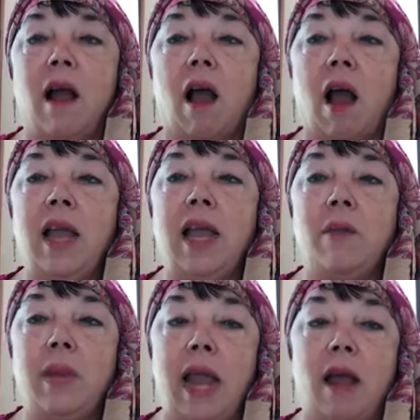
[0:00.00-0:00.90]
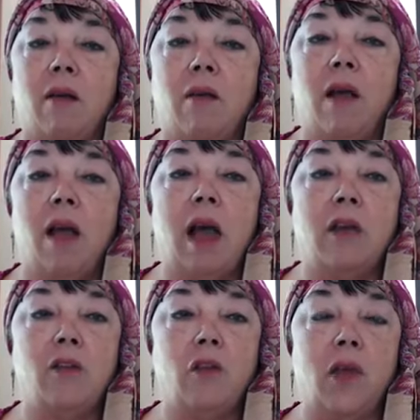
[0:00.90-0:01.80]
I am now
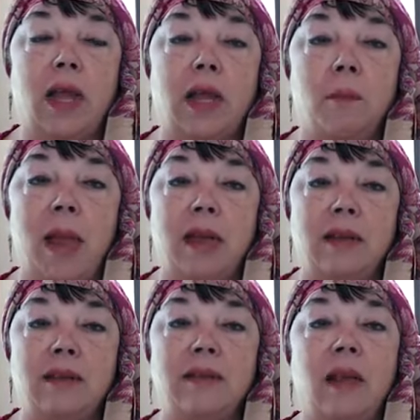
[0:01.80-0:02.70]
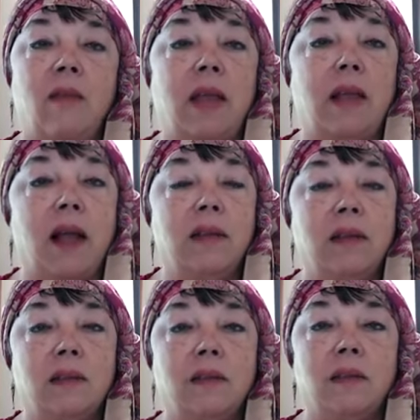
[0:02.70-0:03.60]
under thy commandance and thy
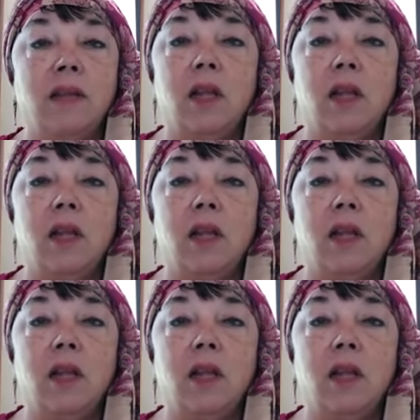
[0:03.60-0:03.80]
guidance.